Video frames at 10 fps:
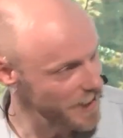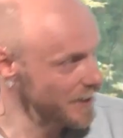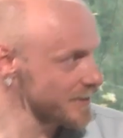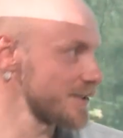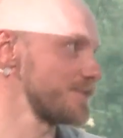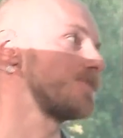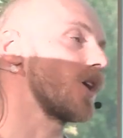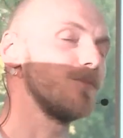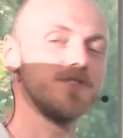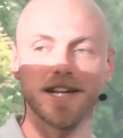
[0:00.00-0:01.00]
things,
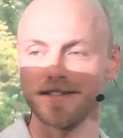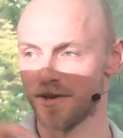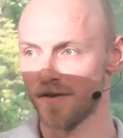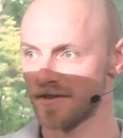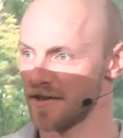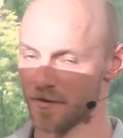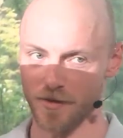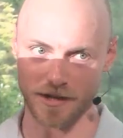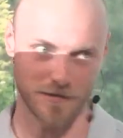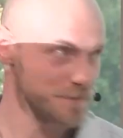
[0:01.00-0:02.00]
objects, services,
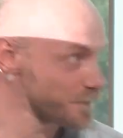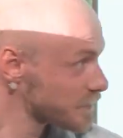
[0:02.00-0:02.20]
whatever,